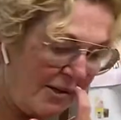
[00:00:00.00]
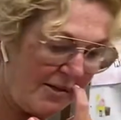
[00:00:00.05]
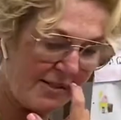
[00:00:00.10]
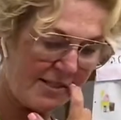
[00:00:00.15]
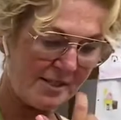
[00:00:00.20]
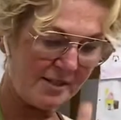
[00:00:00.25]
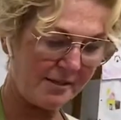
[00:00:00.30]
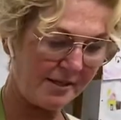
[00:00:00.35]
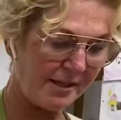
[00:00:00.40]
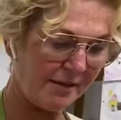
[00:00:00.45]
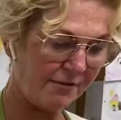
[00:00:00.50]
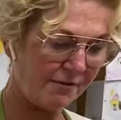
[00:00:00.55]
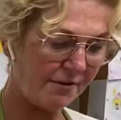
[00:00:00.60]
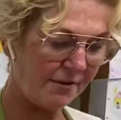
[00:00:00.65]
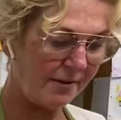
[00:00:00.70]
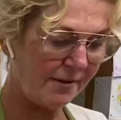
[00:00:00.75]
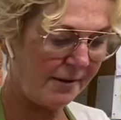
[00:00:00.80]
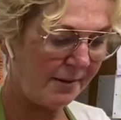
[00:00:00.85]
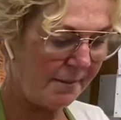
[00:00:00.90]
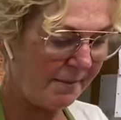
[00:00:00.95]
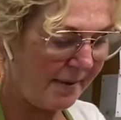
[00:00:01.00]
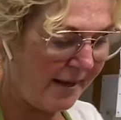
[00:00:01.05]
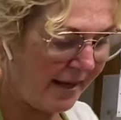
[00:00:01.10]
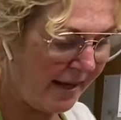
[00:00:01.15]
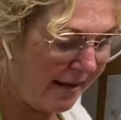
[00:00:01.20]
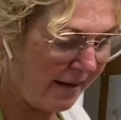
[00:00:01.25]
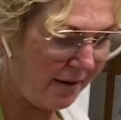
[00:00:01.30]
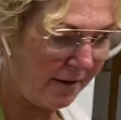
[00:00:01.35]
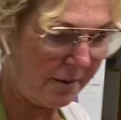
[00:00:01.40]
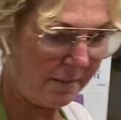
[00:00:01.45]
is looking for
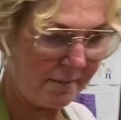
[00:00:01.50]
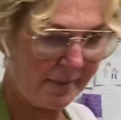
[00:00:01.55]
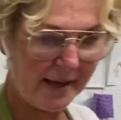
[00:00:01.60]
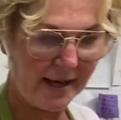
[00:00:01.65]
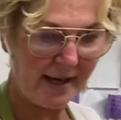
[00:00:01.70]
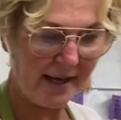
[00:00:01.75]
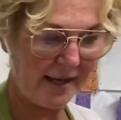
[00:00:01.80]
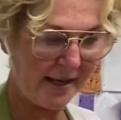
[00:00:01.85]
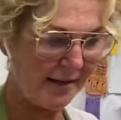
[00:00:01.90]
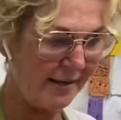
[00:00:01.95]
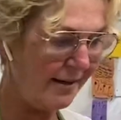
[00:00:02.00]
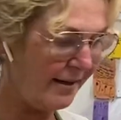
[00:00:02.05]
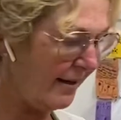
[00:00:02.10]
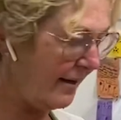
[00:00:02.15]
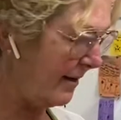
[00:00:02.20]
her pen.